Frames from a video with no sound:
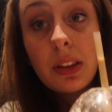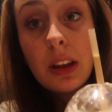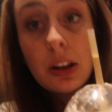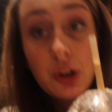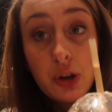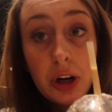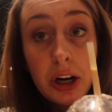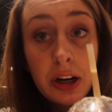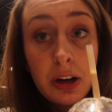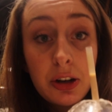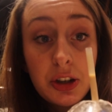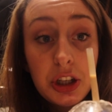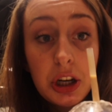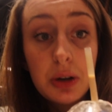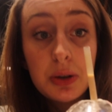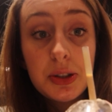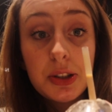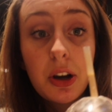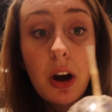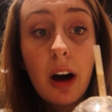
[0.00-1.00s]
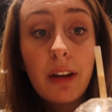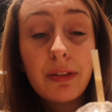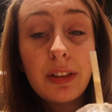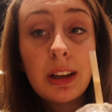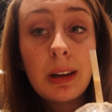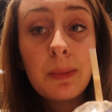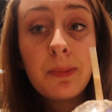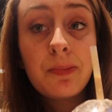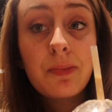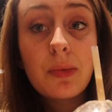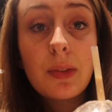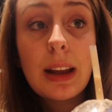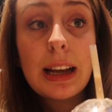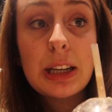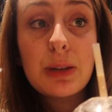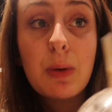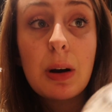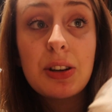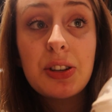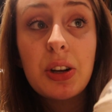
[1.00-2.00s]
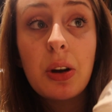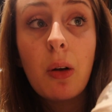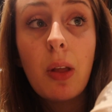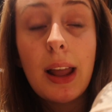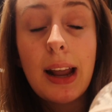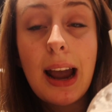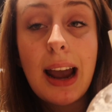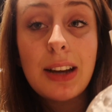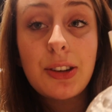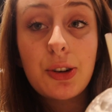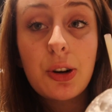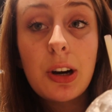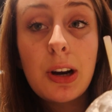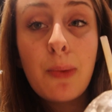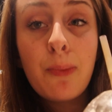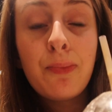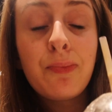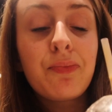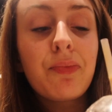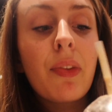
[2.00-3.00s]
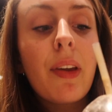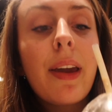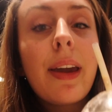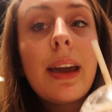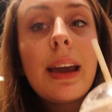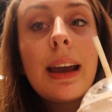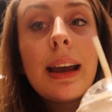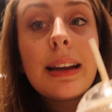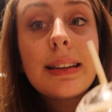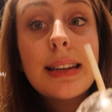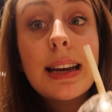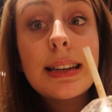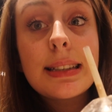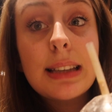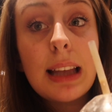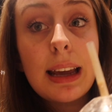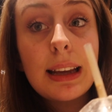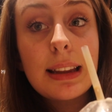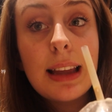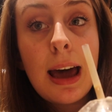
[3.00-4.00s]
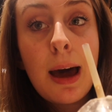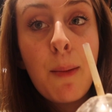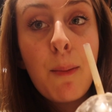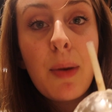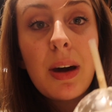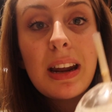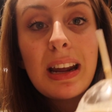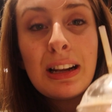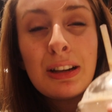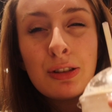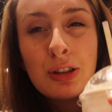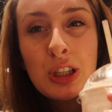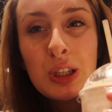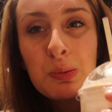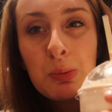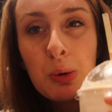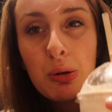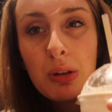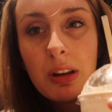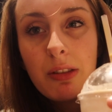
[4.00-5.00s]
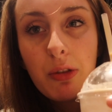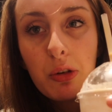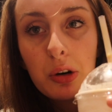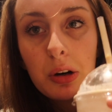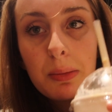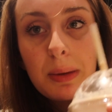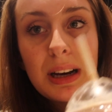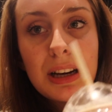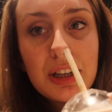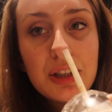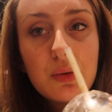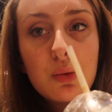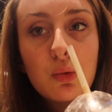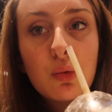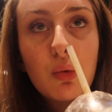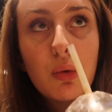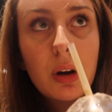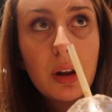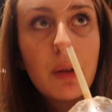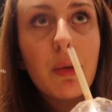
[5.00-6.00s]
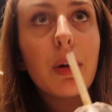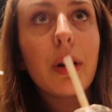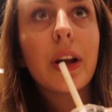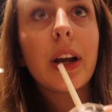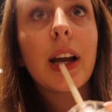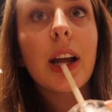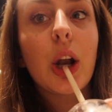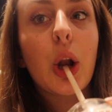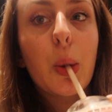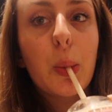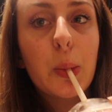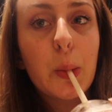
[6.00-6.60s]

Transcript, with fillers: the Trader Joe's coffee espresso like ice cream. It tastes like that, but in smoothie form, and it's really, really good.